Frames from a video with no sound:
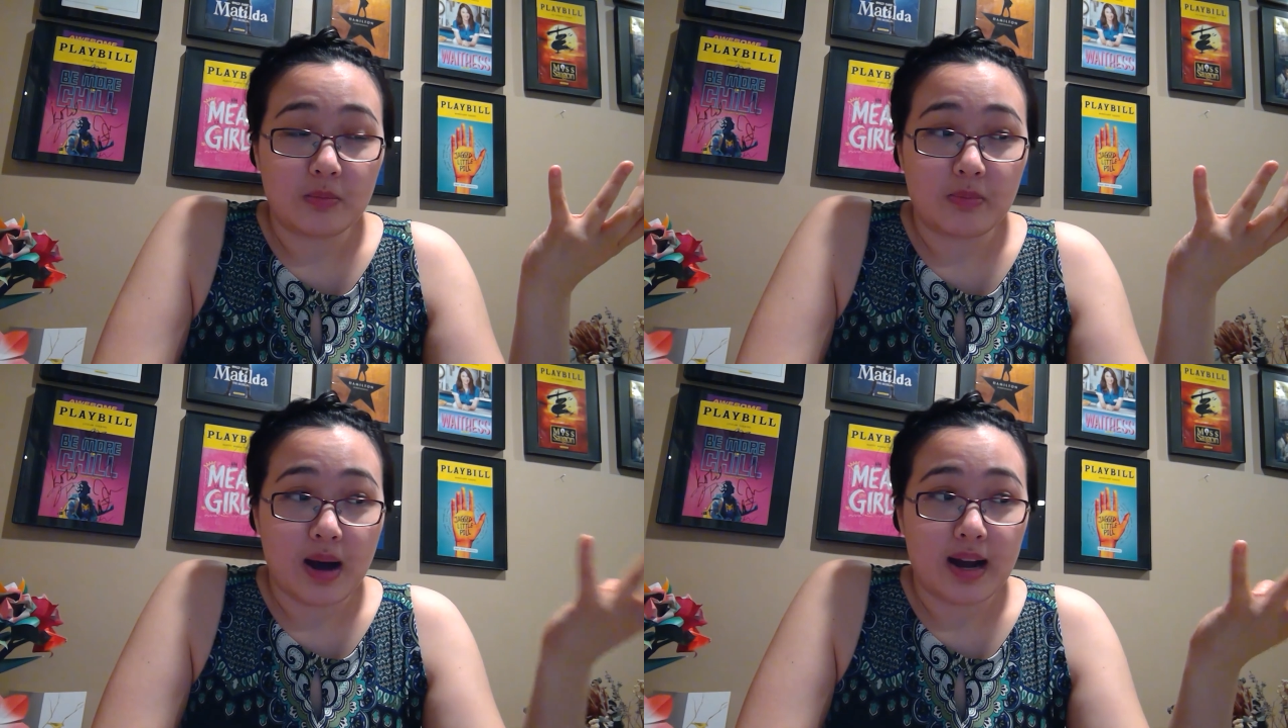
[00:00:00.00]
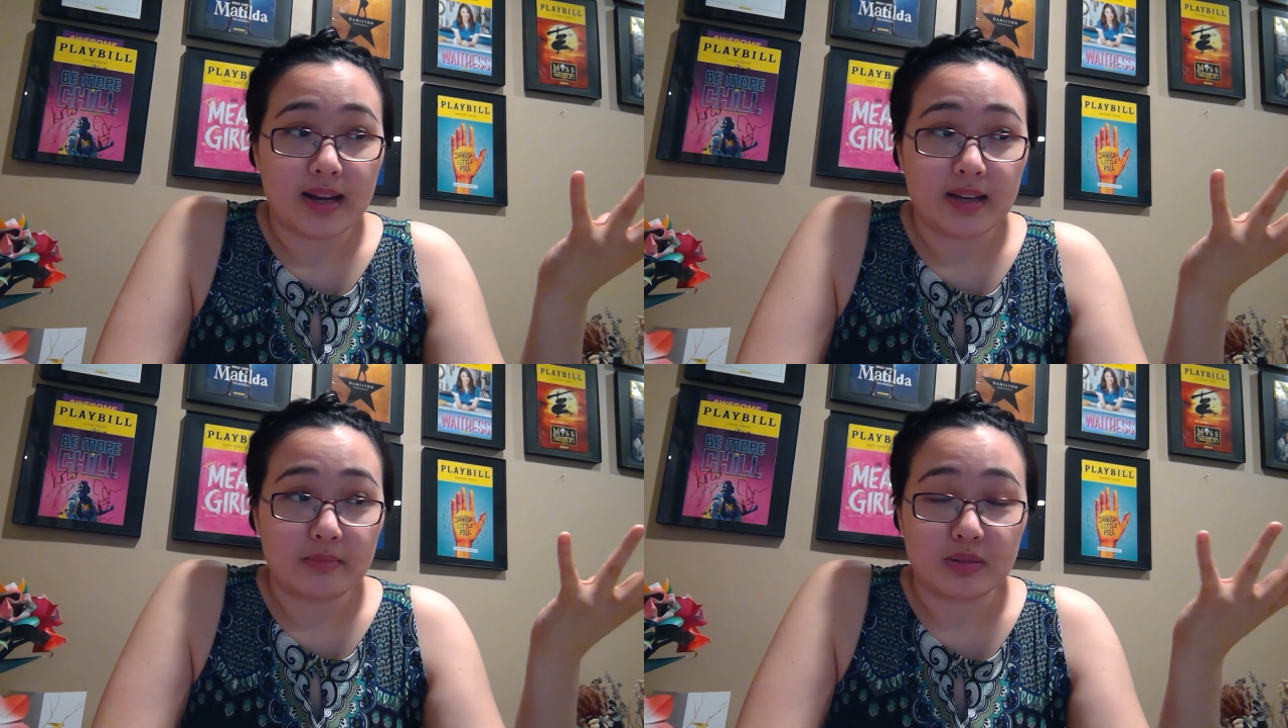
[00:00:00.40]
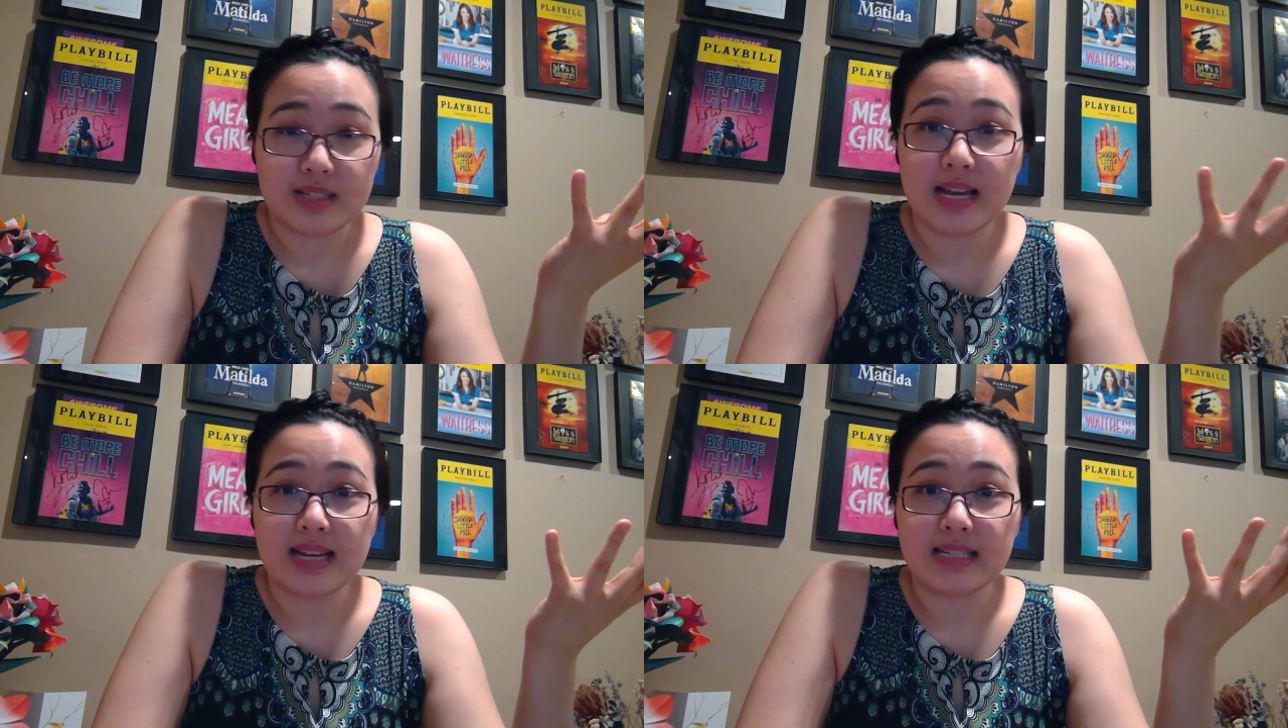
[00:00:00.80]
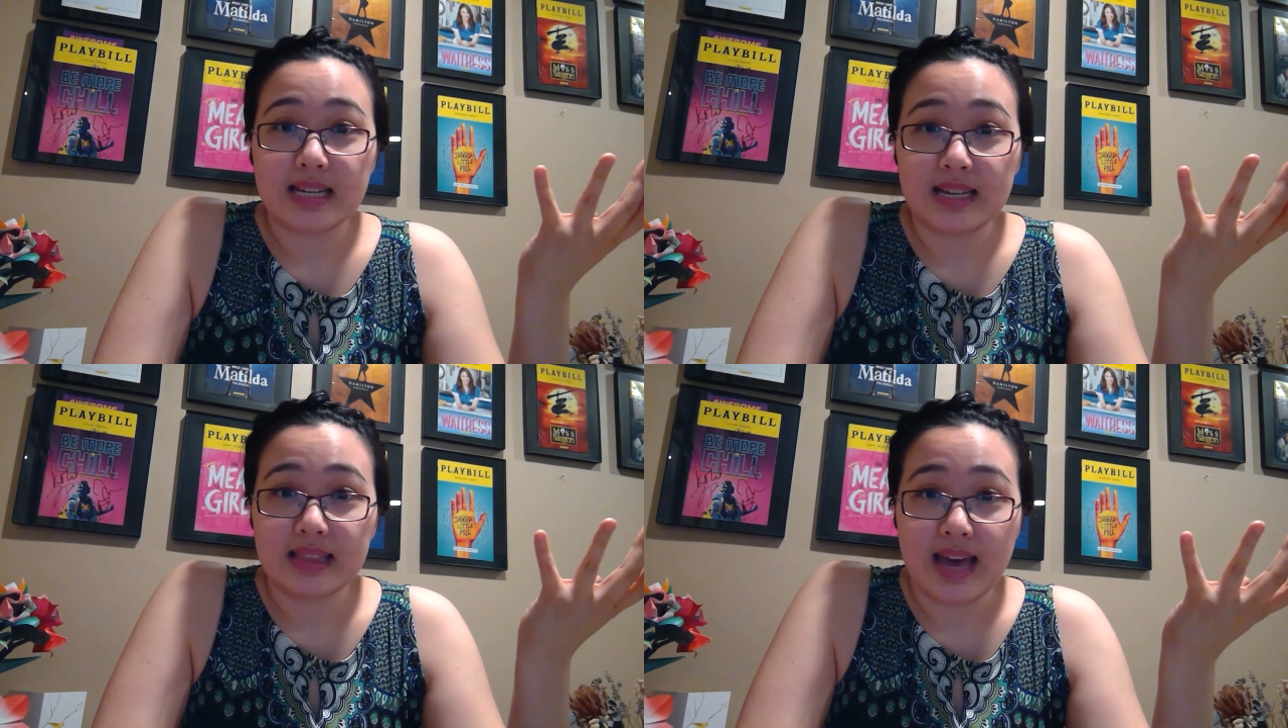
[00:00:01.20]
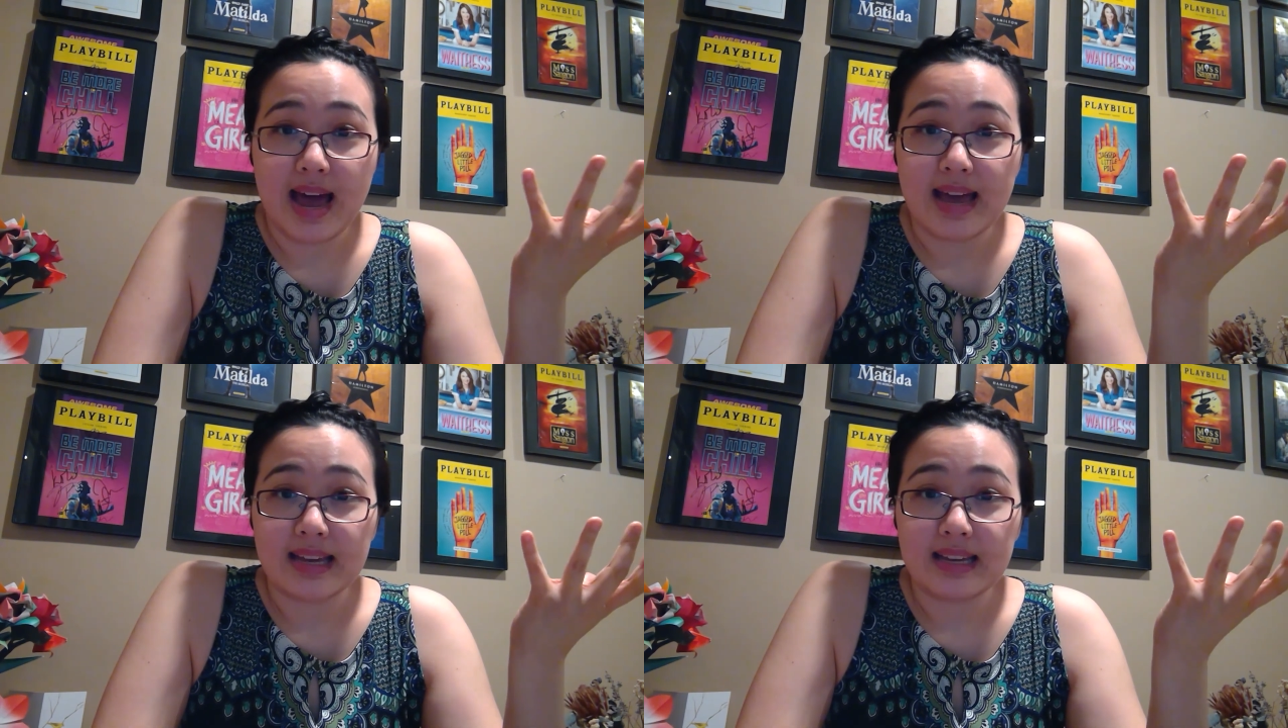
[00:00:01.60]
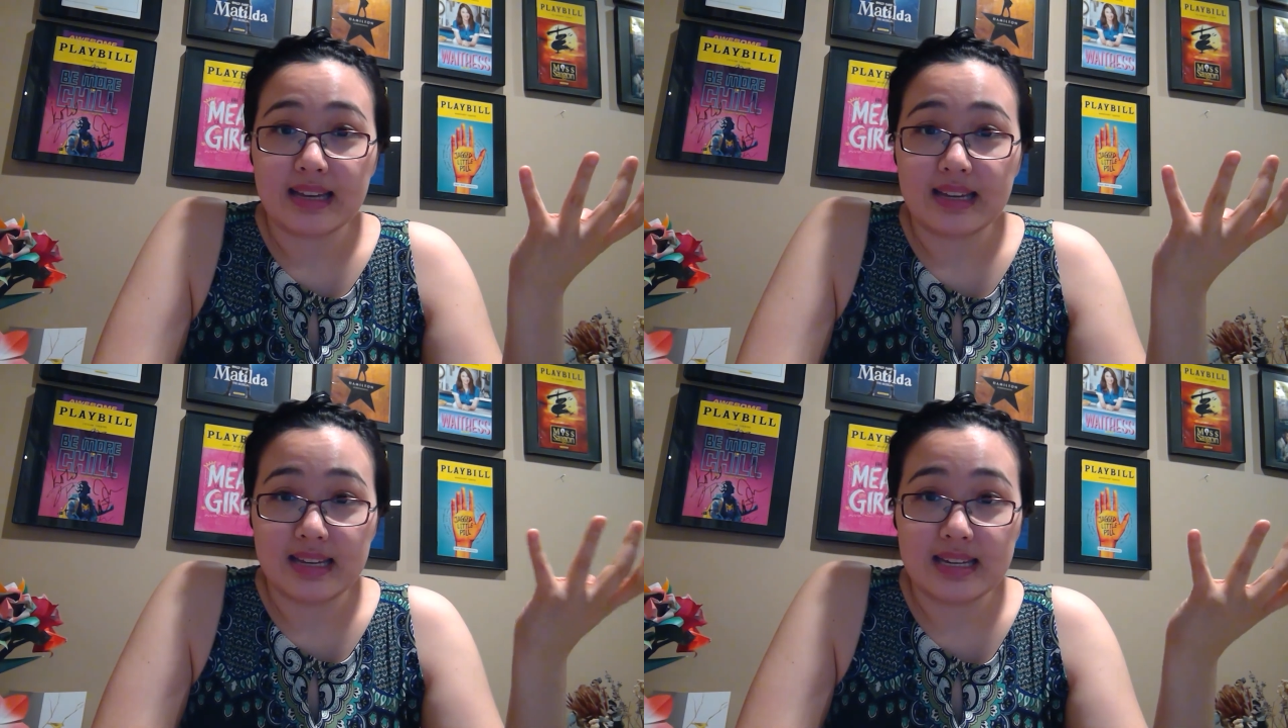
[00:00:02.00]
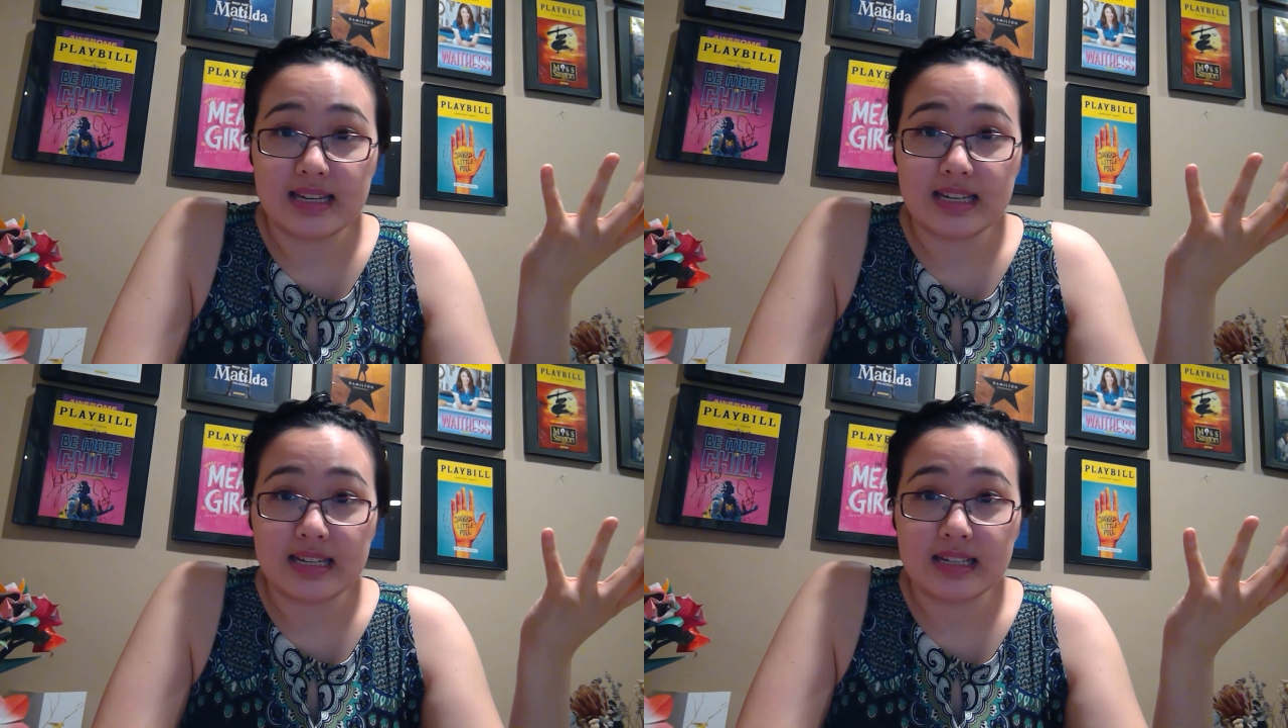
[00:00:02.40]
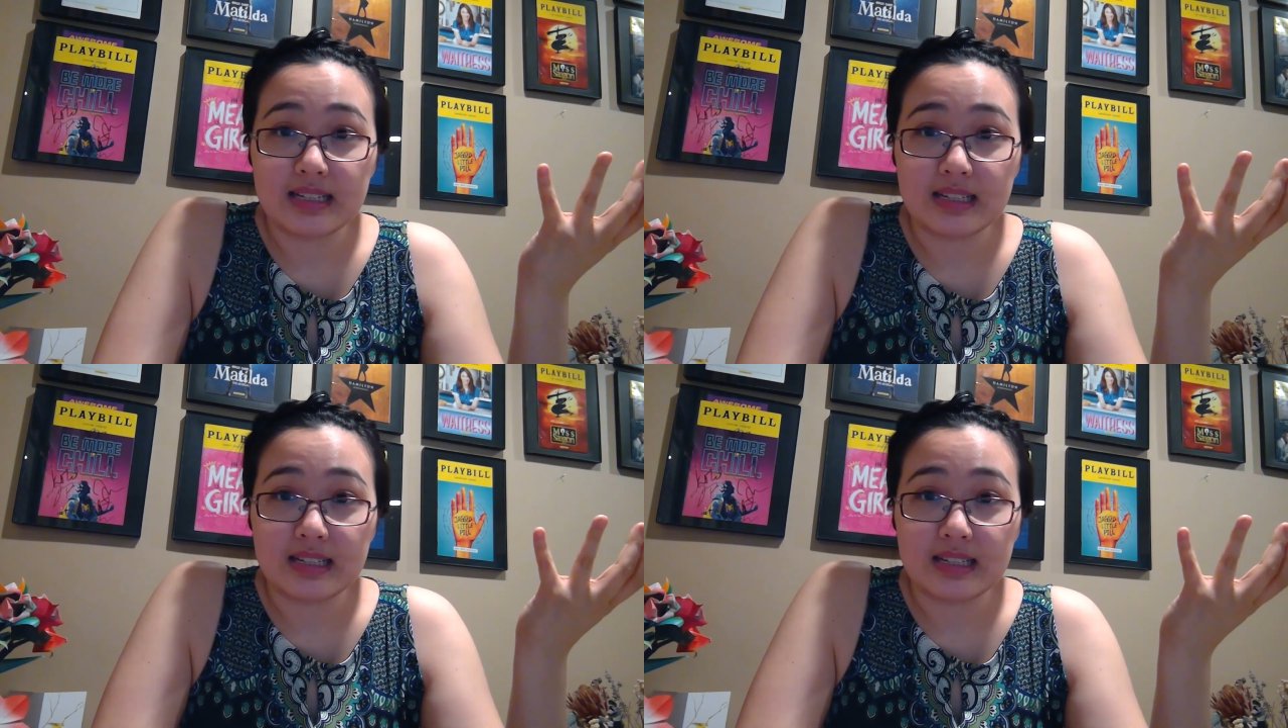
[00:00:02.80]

by pretending that he